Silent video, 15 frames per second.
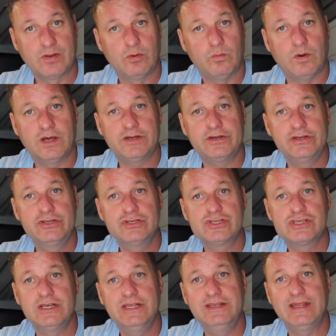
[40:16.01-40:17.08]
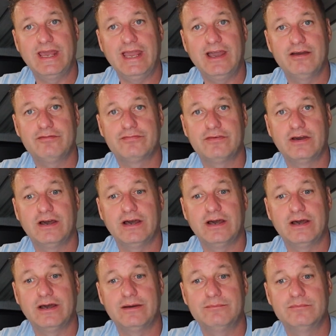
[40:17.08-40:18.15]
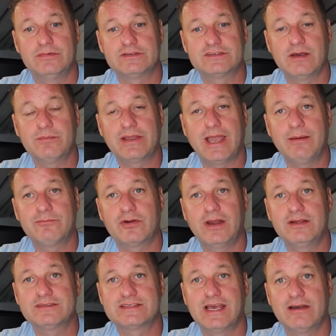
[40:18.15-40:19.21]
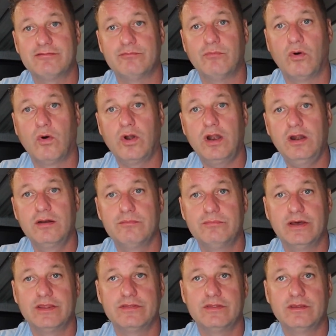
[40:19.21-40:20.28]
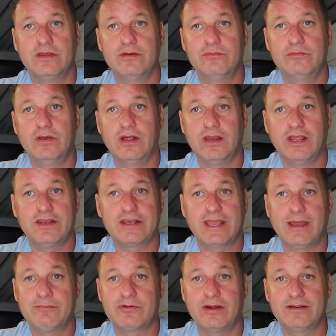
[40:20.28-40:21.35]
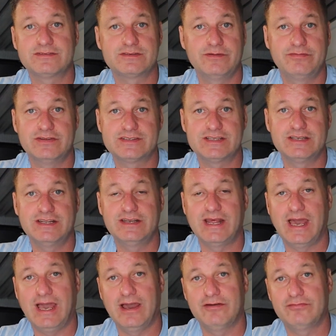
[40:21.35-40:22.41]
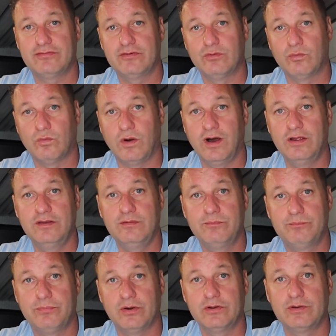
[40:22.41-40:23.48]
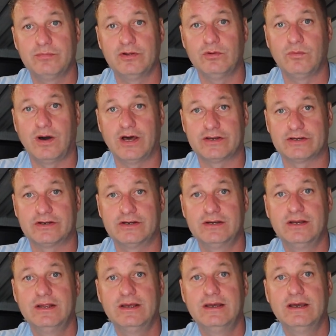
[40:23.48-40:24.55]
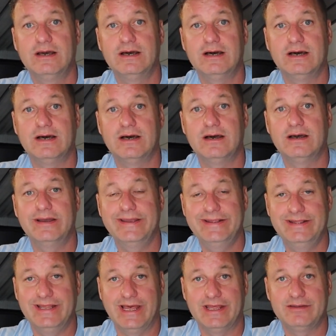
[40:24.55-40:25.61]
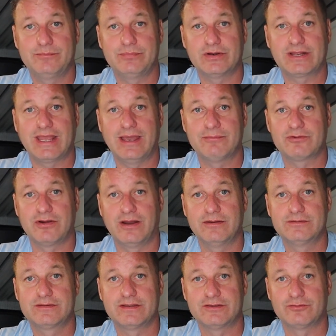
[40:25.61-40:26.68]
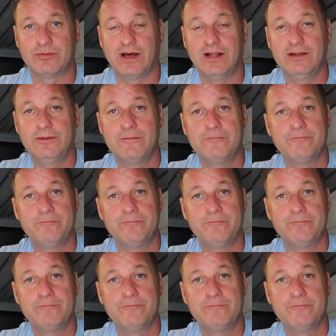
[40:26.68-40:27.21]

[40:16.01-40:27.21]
Water, usually they have, some campgrounds have more, but a lot of campgrounds we visited have one potable water inlet per campground as well,